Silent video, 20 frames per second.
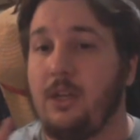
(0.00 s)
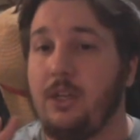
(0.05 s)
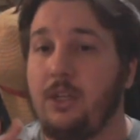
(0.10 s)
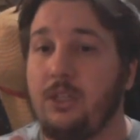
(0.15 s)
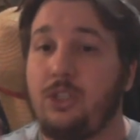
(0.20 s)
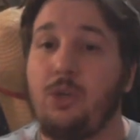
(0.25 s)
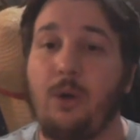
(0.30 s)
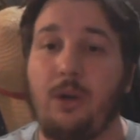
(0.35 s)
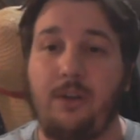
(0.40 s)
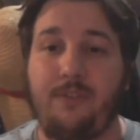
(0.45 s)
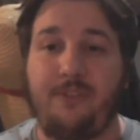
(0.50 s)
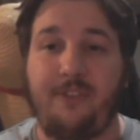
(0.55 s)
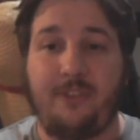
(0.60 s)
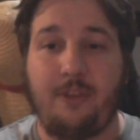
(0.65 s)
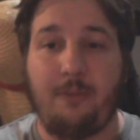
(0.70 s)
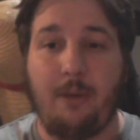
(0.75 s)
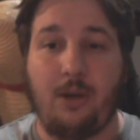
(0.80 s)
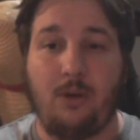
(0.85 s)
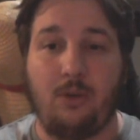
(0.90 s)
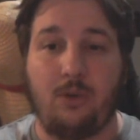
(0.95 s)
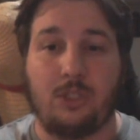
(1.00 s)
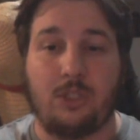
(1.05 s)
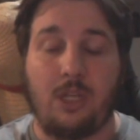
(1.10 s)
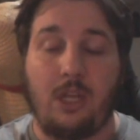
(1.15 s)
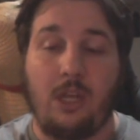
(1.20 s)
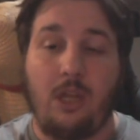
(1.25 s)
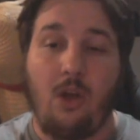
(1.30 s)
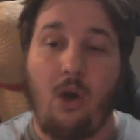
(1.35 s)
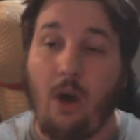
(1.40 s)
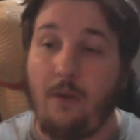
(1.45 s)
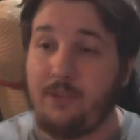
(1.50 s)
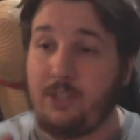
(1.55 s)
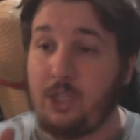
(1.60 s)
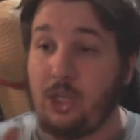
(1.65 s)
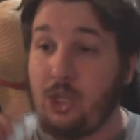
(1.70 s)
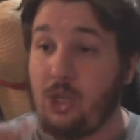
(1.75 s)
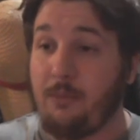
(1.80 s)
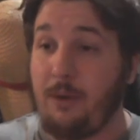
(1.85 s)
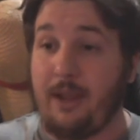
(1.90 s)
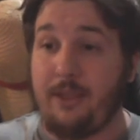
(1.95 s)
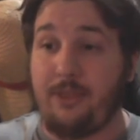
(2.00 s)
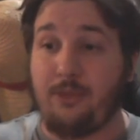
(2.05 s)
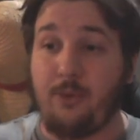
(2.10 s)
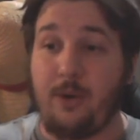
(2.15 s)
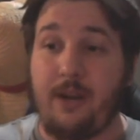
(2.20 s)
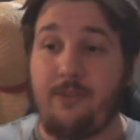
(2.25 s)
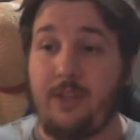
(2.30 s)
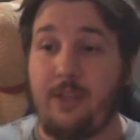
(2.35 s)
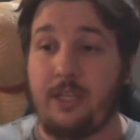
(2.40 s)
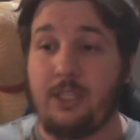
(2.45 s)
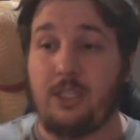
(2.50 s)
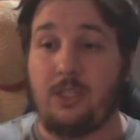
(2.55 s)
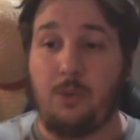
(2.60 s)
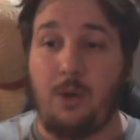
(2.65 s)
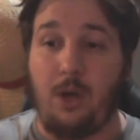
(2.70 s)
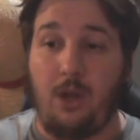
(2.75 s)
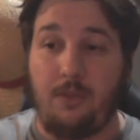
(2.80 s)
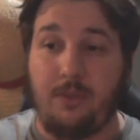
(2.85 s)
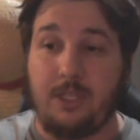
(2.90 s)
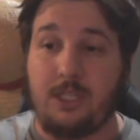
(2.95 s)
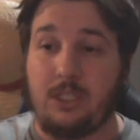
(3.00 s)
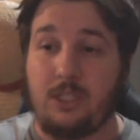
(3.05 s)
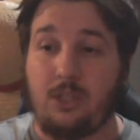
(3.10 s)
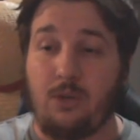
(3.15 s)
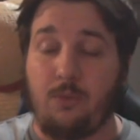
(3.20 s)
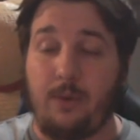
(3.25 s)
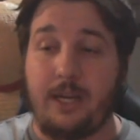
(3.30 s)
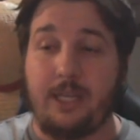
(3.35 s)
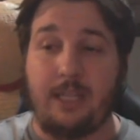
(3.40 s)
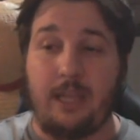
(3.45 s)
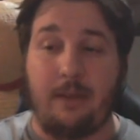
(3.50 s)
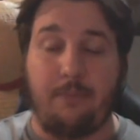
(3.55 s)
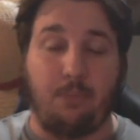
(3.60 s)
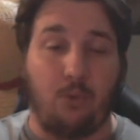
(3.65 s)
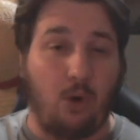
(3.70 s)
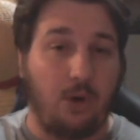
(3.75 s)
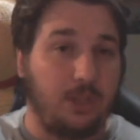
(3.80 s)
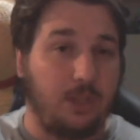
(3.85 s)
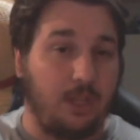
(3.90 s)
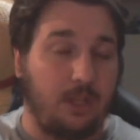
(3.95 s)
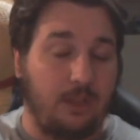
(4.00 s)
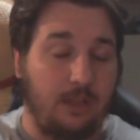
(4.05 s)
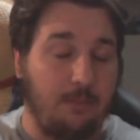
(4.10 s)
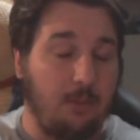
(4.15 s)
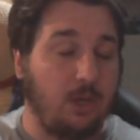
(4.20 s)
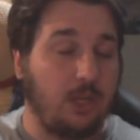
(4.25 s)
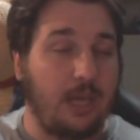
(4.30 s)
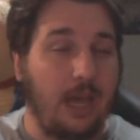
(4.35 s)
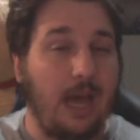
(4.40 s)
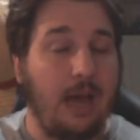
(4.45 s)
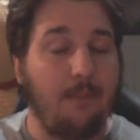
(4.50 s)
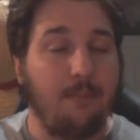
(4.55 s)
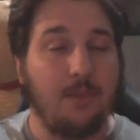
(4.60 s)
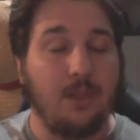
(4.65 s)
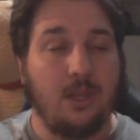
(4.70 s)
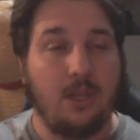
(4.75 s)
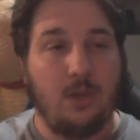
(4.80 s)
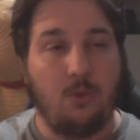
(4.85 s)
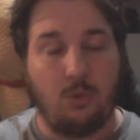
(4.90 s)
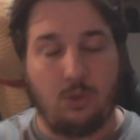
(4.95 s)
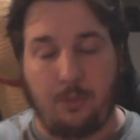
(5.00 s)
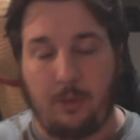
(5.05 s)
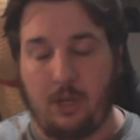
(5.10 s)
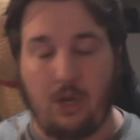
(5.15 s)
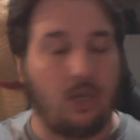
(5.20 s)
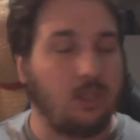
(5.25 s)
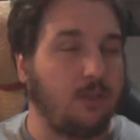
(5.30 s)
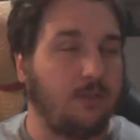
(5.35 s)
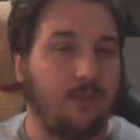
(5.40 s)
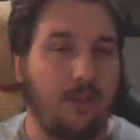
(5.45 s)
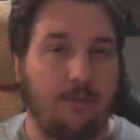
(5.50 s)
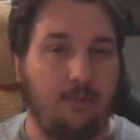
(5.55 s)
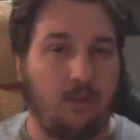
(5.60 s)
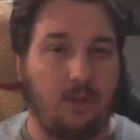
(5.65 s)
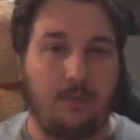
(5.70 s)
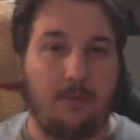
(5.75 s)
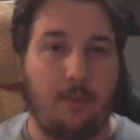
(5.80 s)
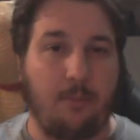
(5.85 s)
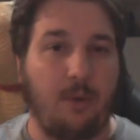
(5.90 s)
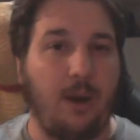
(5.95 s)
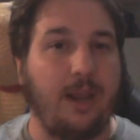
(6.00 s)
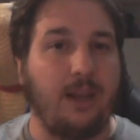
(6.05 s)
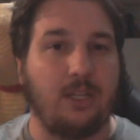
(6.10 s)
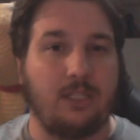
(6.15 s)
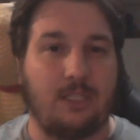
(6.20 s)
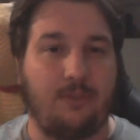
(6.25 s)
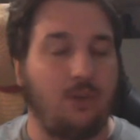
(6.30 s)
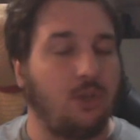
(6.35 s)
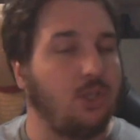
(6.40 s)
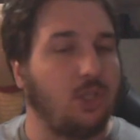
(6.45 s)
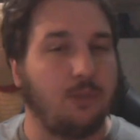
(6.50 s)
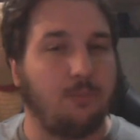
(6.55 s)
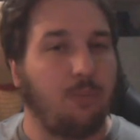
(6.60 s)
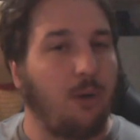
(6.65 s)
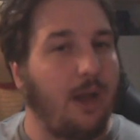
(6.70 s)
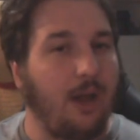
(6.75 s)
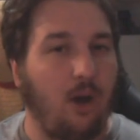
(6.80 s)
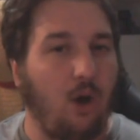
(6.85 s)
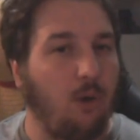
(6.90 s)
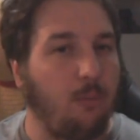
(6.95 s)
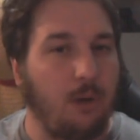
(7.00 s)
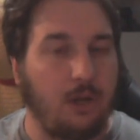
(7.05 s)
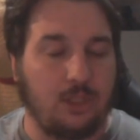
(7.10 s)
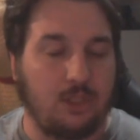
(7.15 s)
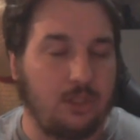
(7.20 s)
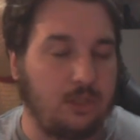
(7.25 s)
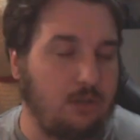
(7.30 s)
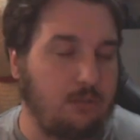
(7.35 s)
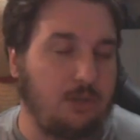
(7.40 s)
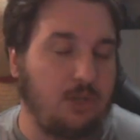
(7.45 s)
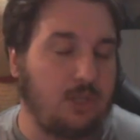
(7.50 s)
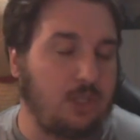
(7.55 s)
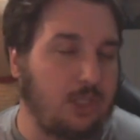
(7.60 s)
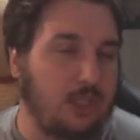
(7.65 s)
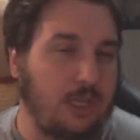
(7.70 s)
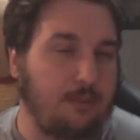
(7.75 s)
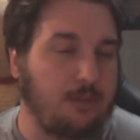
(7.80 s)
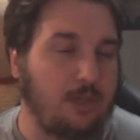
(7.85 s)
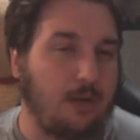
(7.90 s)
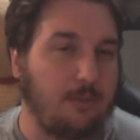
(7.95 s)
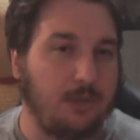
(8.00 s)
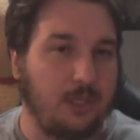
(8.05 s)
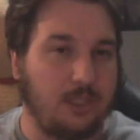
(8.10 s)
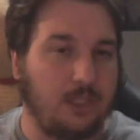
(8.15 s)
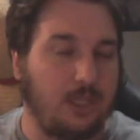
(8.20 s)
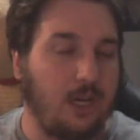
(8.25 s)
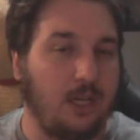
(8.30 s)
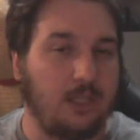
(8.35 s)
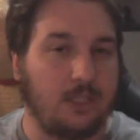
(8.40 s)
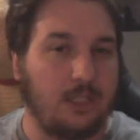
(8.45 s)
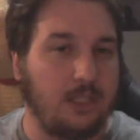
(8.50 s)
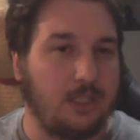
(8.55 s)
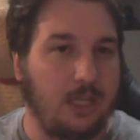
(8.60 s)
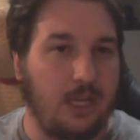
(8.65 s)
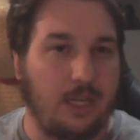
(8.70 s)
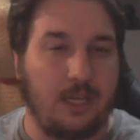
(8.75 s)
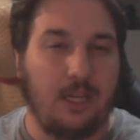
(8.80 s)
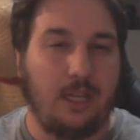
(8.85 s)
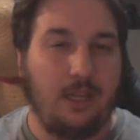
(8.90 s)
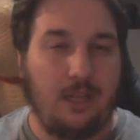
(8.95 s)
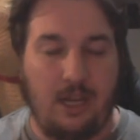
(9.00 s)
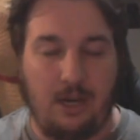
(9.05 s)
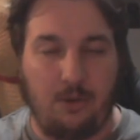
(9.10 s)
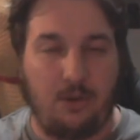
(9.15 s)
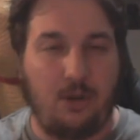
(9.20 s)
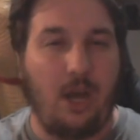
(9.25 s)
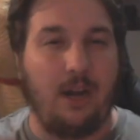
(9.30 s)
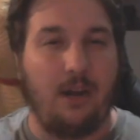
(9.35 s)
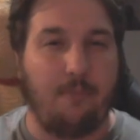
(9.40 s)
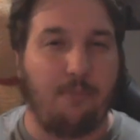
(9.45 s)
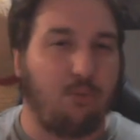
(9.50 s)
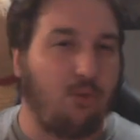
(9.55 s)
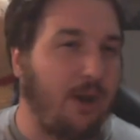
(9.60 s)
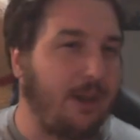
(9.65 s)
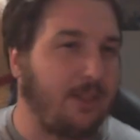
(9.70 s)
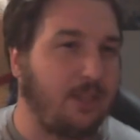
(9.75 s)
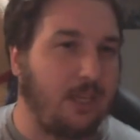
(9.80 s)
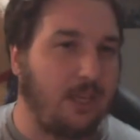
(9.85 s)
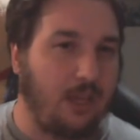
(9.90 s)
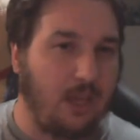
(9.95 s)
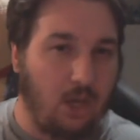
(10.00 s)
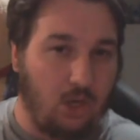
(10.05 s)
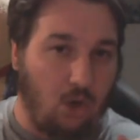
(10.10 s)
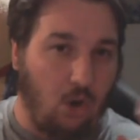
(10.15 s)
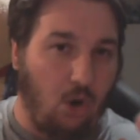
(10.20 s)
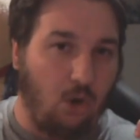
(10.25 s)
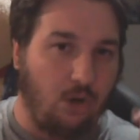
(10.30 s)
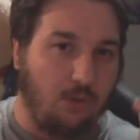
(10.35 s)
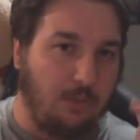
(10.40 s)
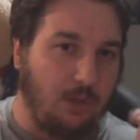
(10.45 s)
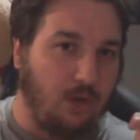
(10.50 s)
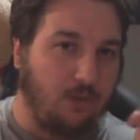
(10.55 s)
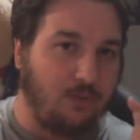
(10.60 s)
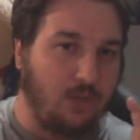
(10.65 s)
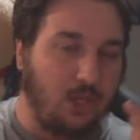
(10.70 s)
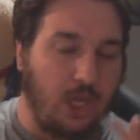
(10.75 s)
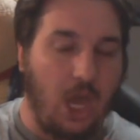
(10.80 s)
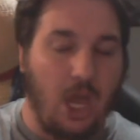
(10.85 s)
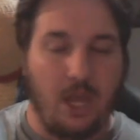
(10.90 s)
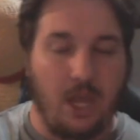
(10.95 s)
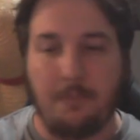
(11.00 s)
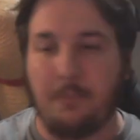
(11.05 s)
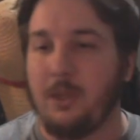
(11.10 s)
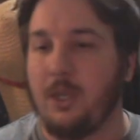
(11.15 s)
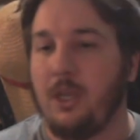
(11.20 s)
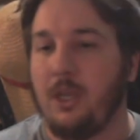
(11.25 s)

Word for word: two hundred fifty medals. Obviously, you can buy three of these as well. This is the reason they brought in the limit cap, was because of level limit break. Because if you could just buy a whole bunch of them, you could just keep summoning to your heart's content. And it'll kind of break the economy of the game.